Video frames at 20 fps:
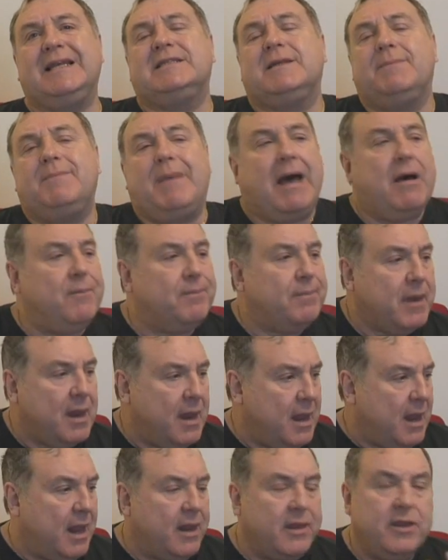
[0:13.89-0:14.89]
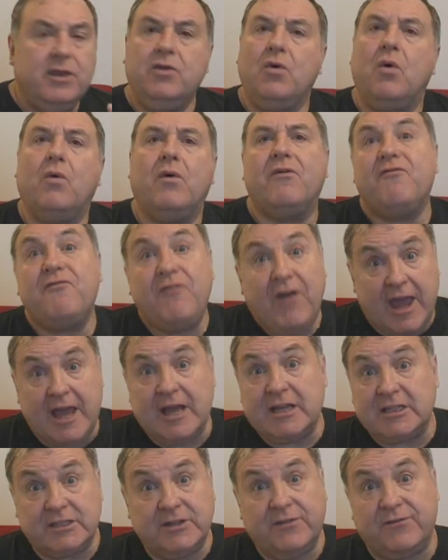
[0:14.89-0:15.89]
It's about your
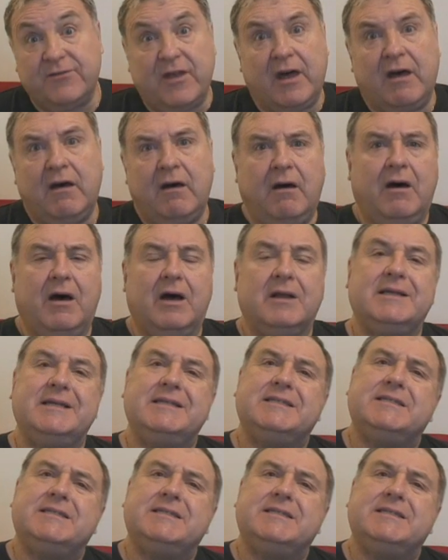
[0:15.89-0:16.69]
affairs of the heart.